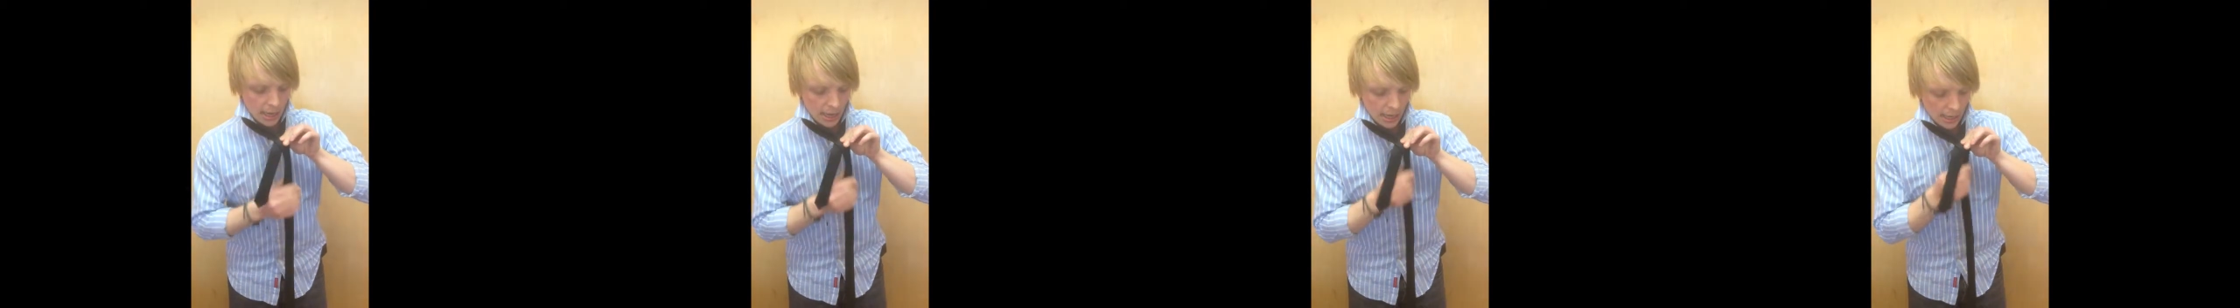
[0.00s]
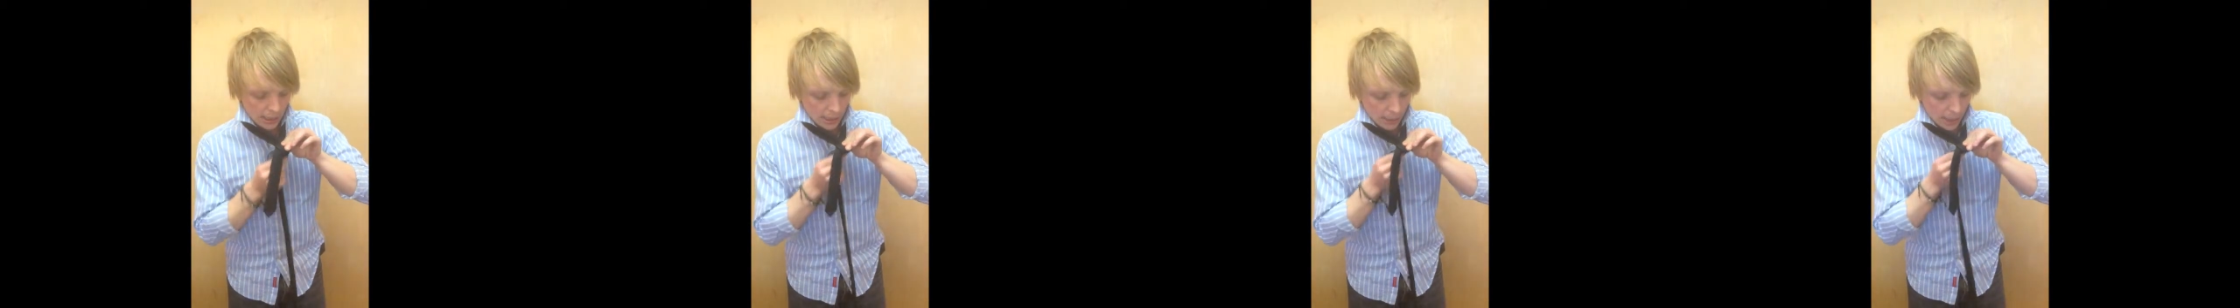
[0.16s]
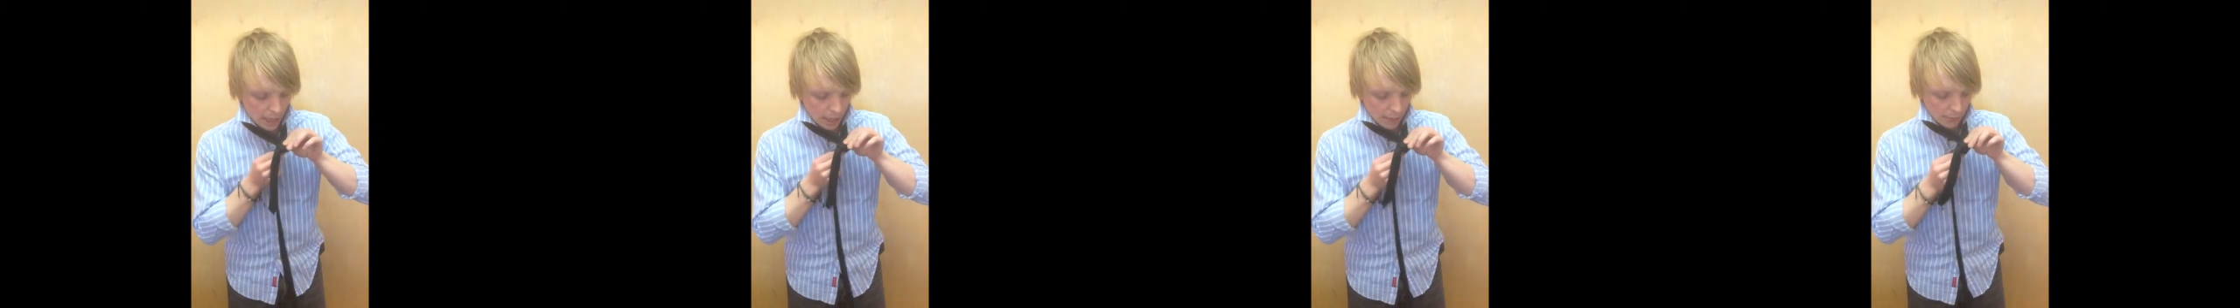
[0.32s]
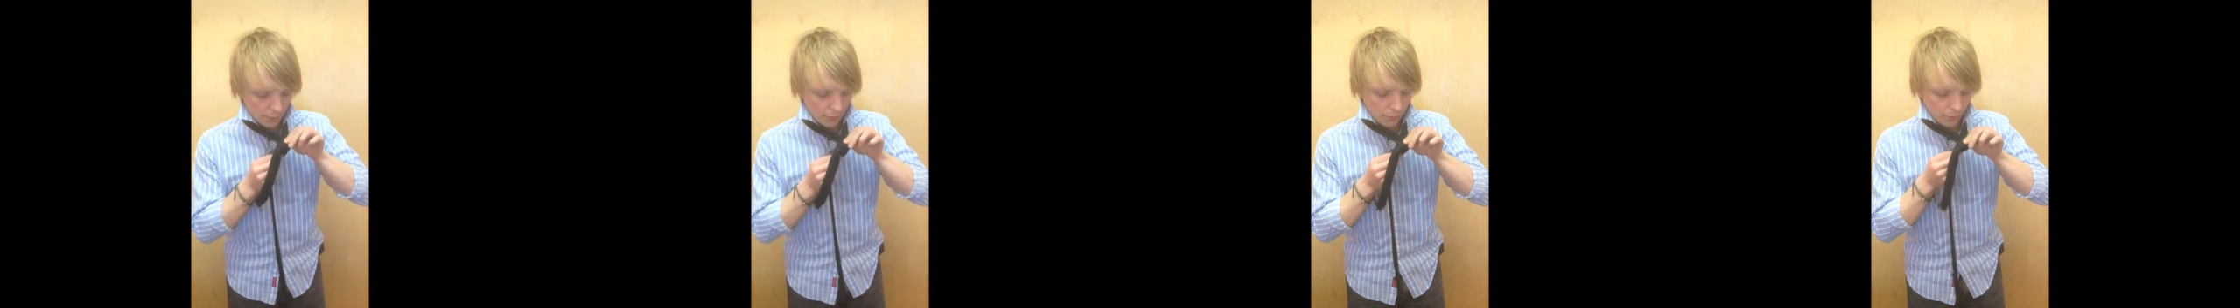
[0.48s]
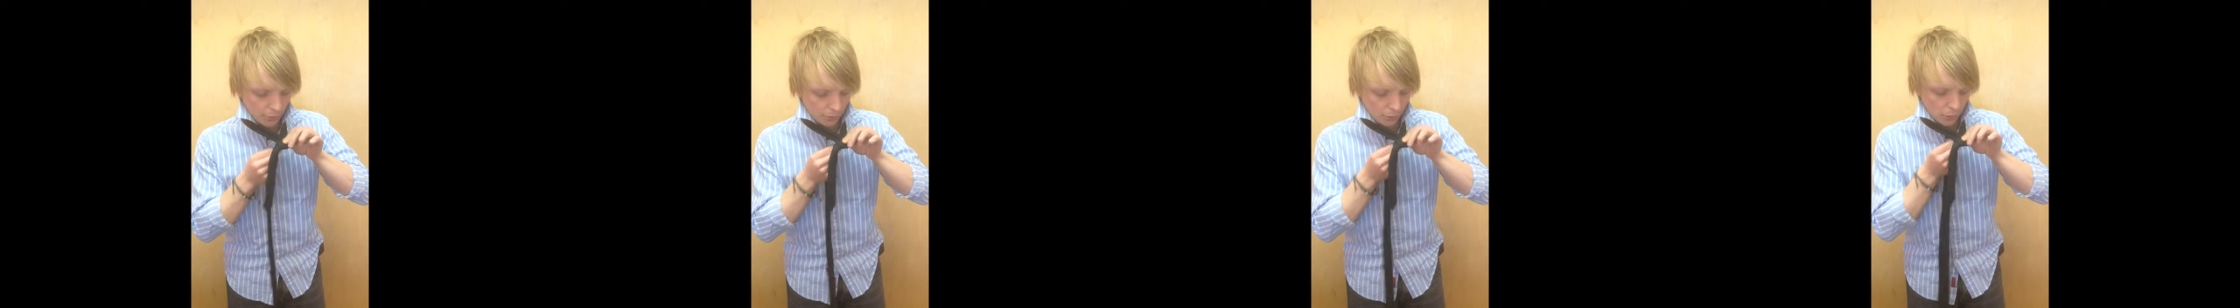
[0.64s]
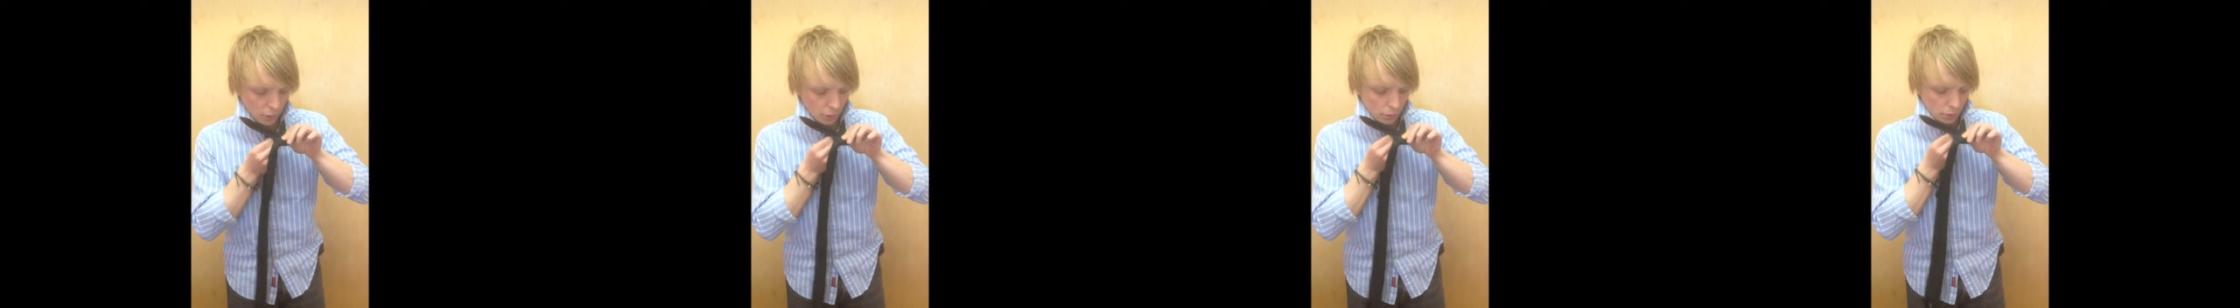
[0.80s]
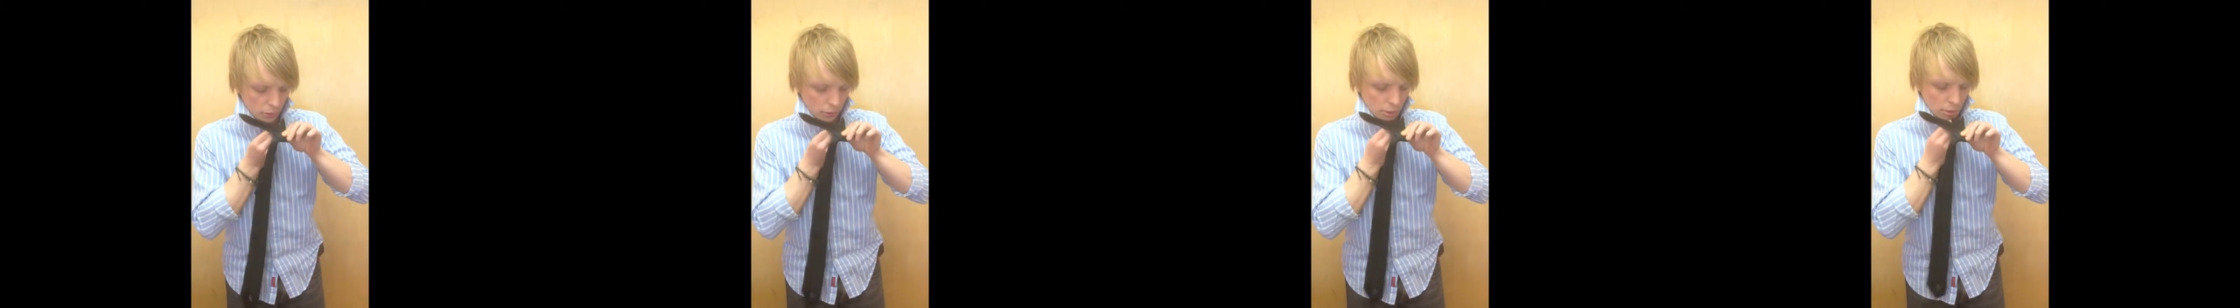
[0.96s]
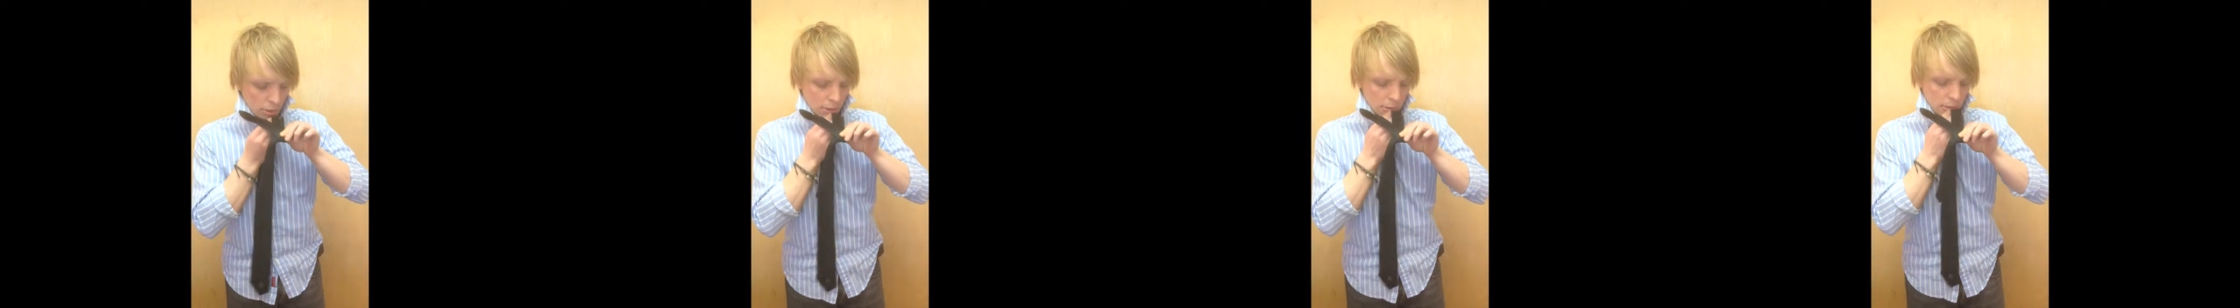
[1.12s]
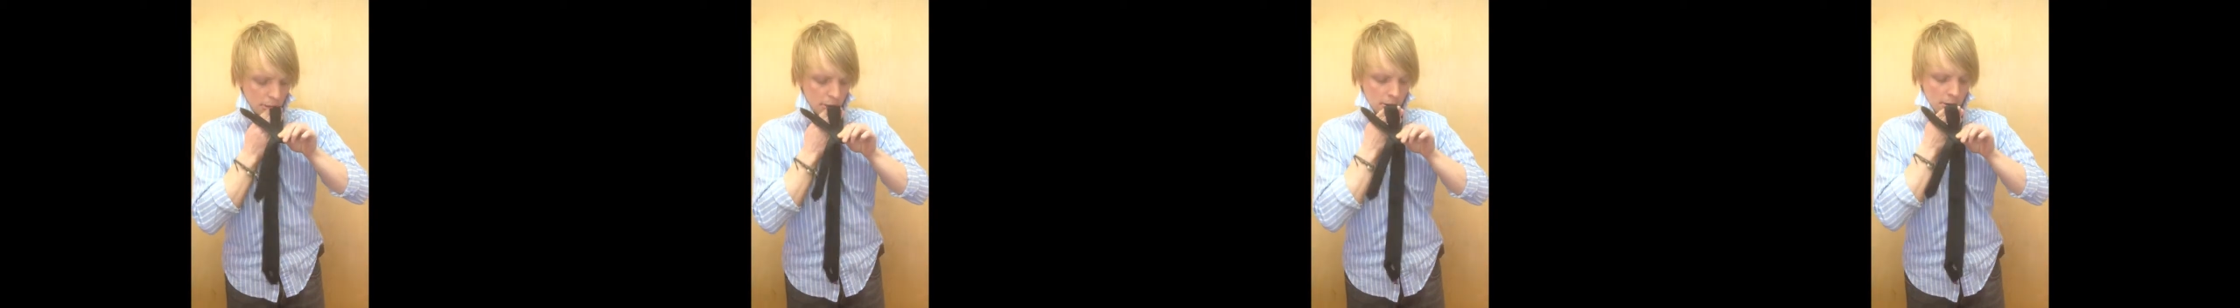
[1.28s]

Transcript: and up through